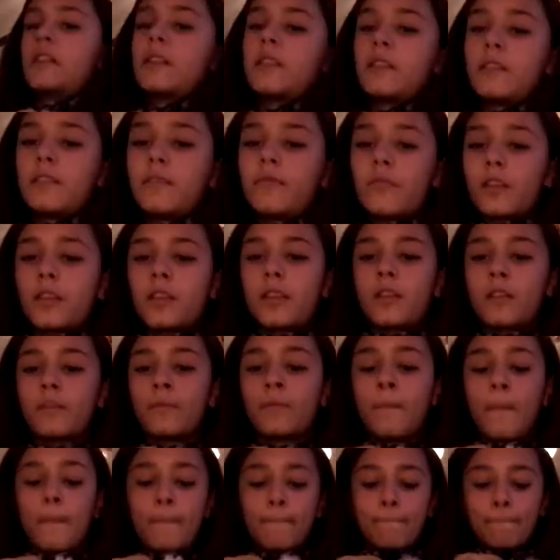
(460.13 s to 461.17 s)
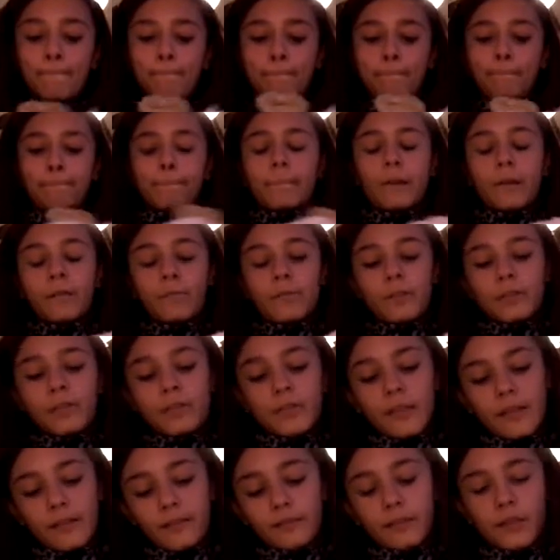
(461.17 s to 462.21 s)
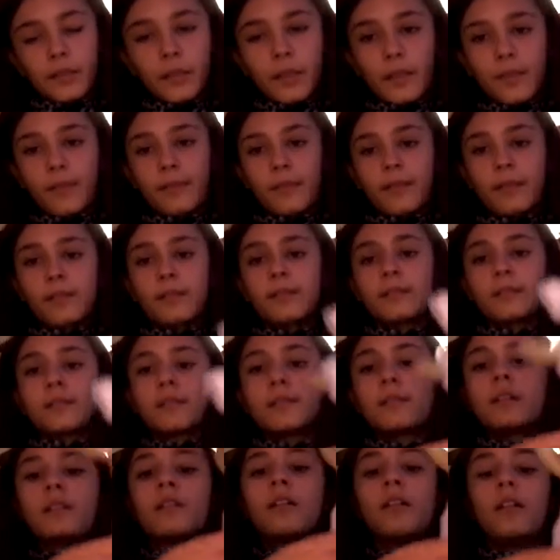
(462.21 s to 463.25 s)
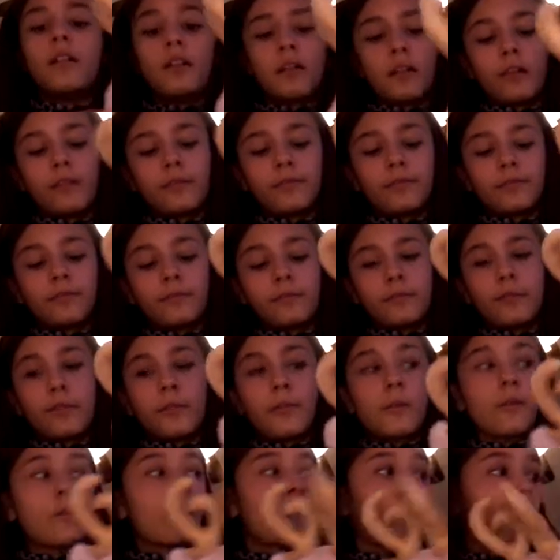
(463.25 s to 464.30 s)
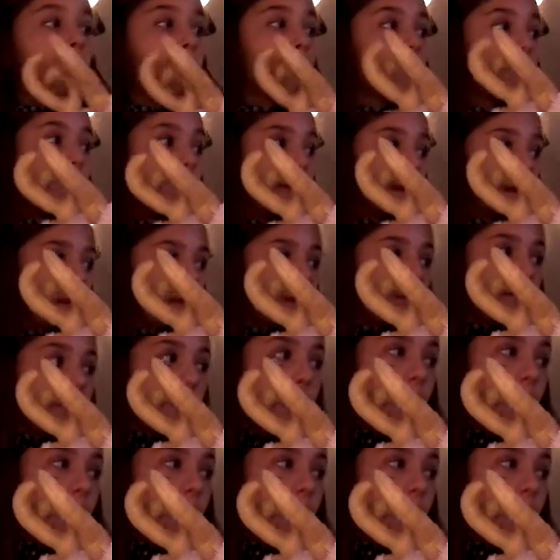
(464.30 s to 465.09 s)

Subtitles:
the end of the video. But we just have to cut this off very,